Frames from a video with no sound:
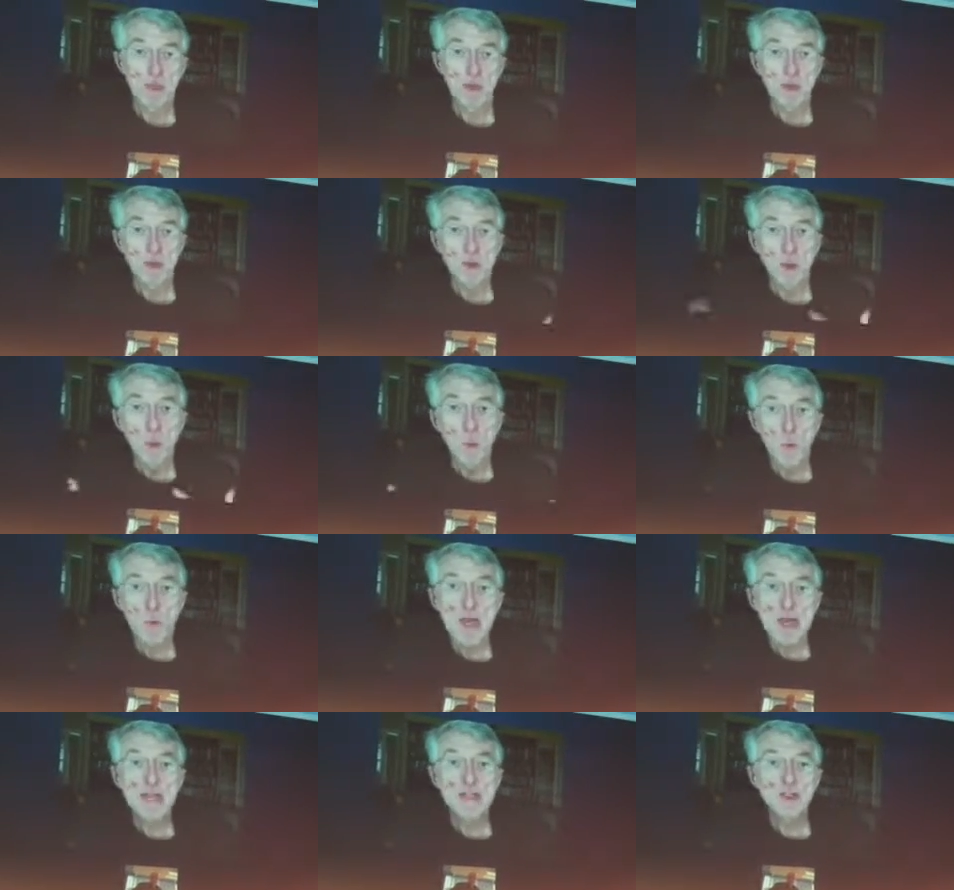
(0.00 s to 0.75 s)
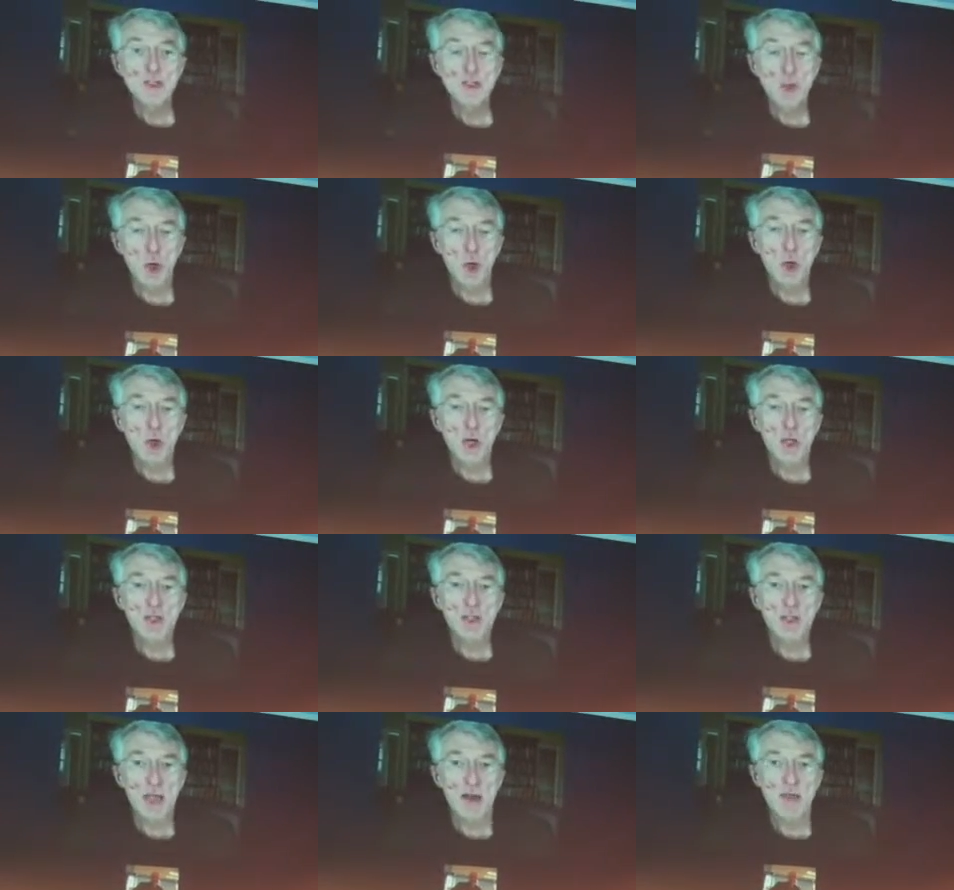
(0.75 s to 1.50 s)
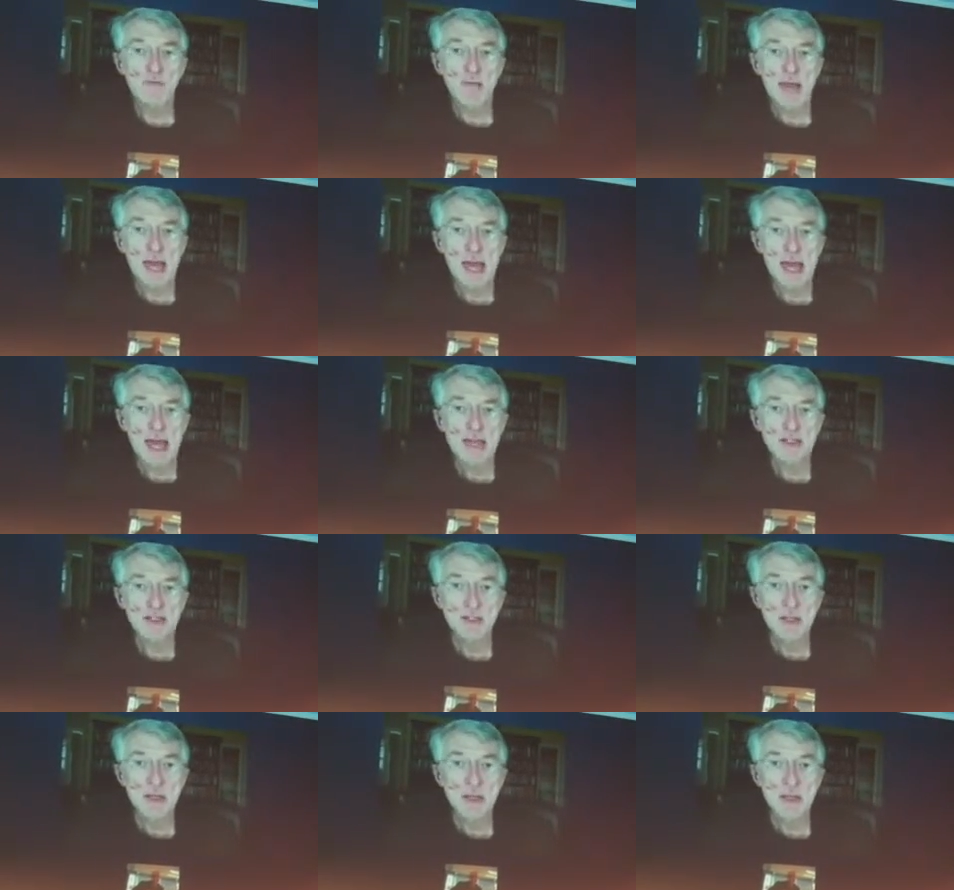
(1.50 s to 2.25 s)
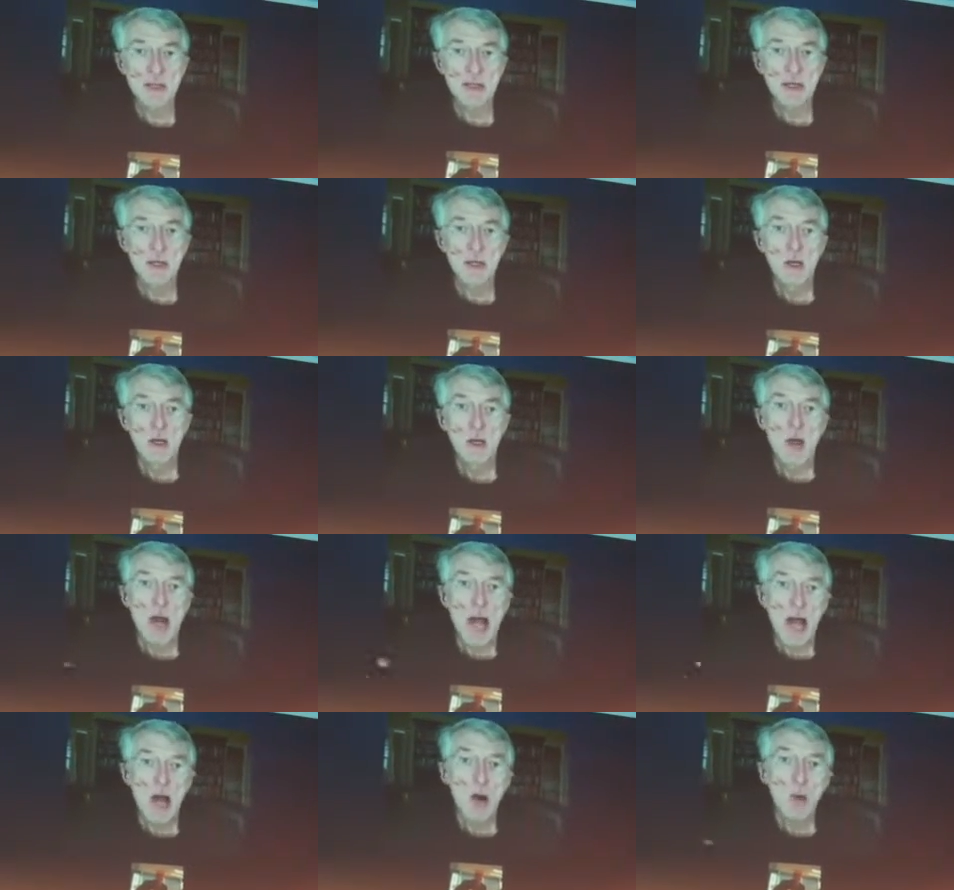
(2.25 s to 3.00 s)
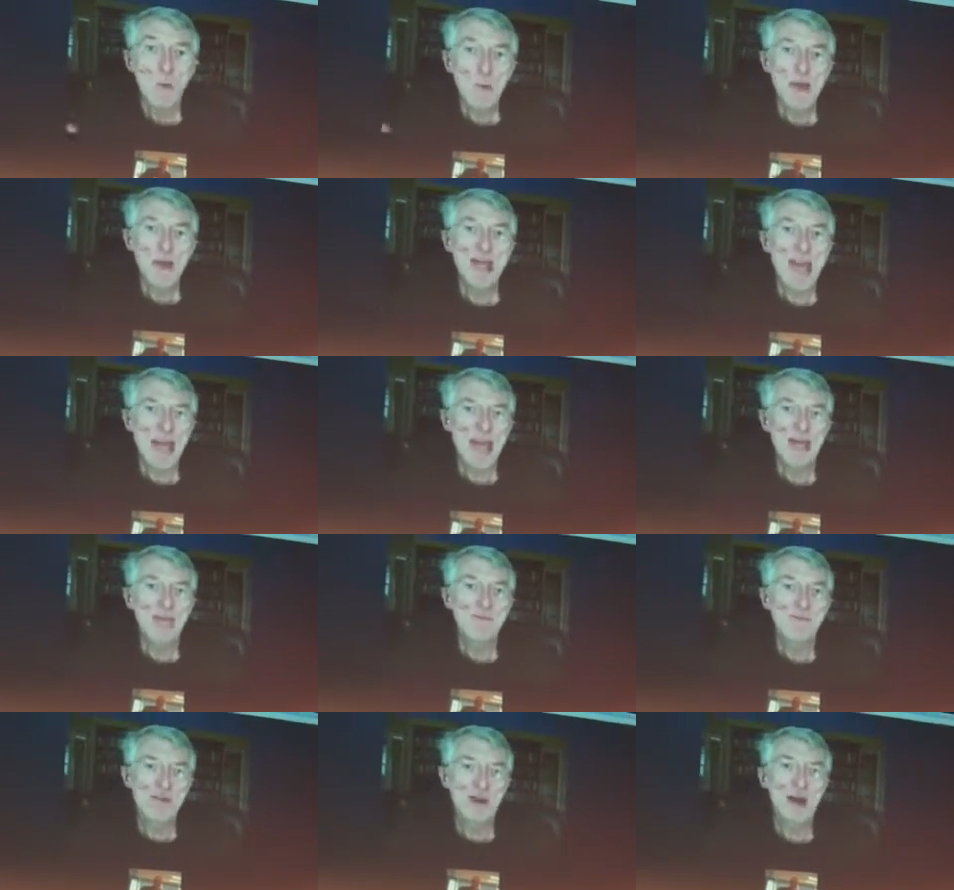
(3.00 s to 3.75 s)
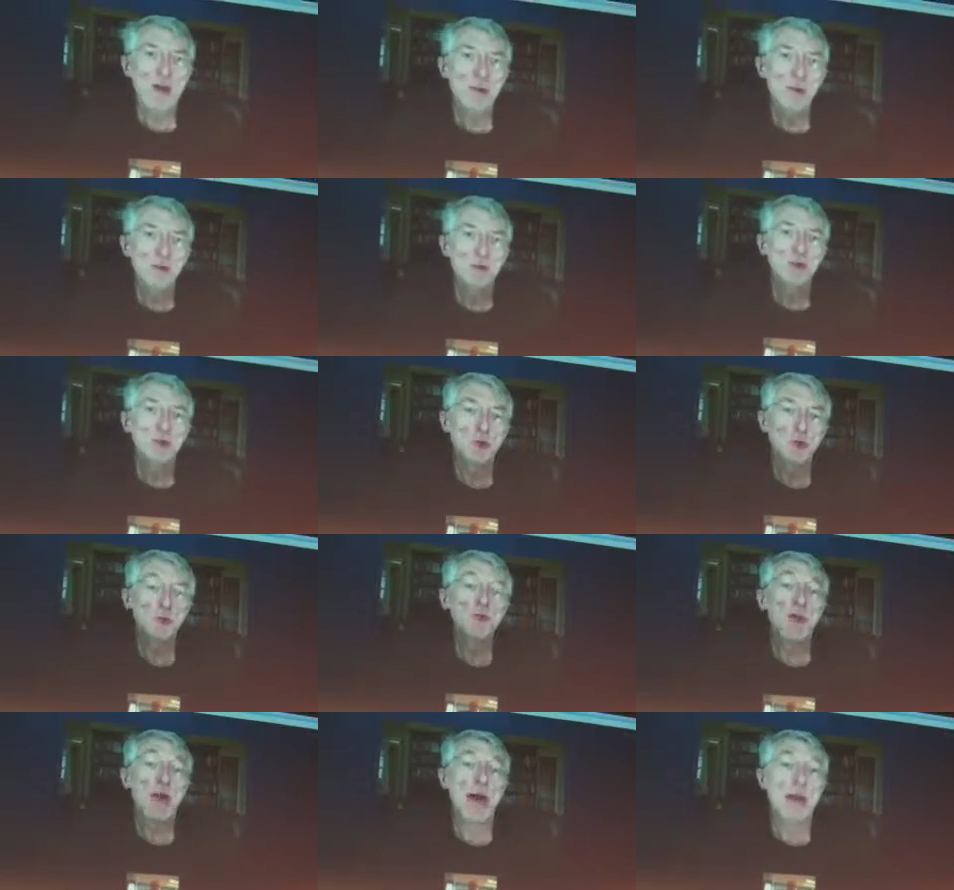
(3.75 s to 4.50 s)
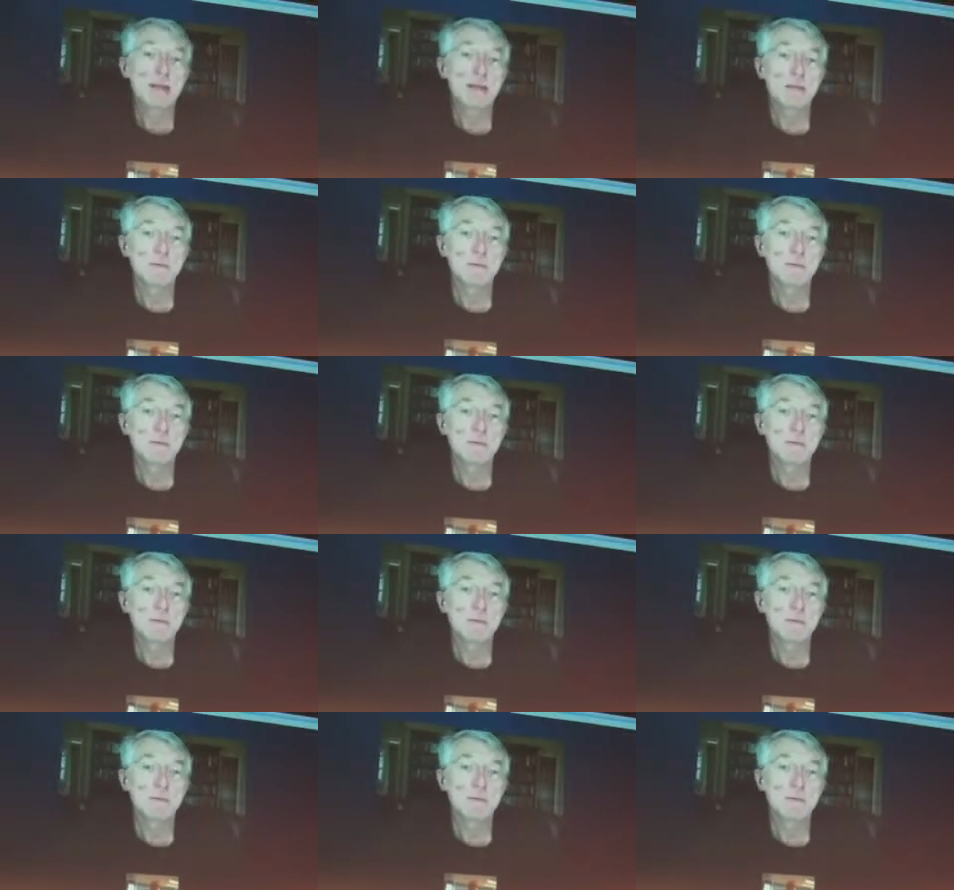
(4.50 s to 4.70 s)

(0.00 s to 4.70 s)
So we as journalists have to ask how we add value to that.